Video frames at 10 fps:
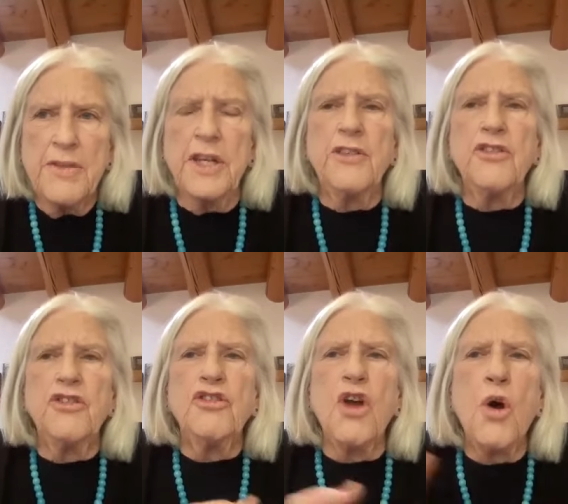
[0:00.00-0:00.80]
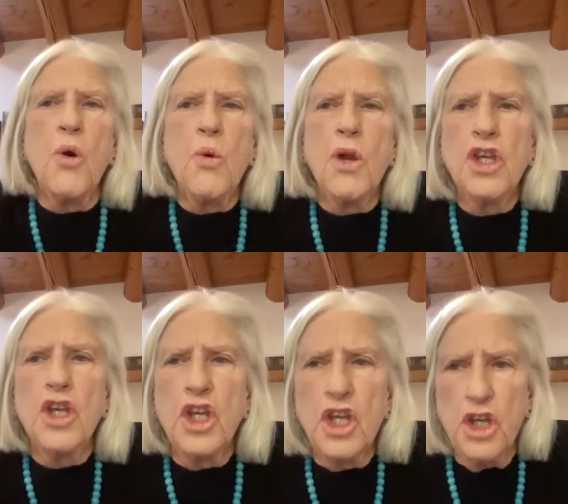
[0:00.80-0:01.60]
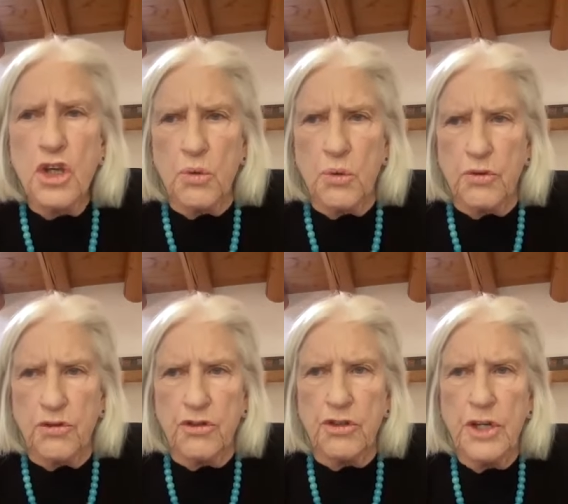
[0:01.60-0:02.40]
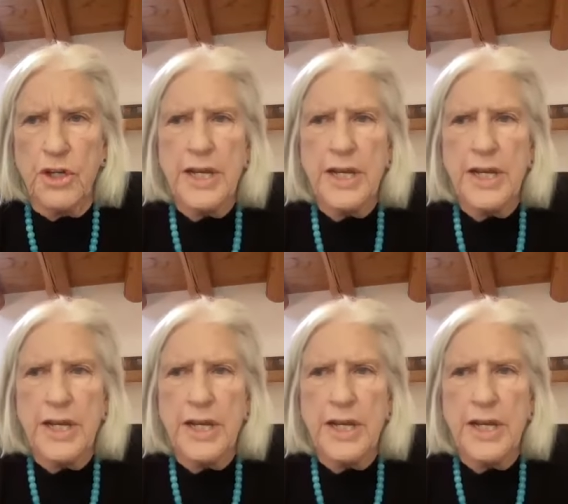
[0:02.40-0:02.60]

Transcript: that is so huge,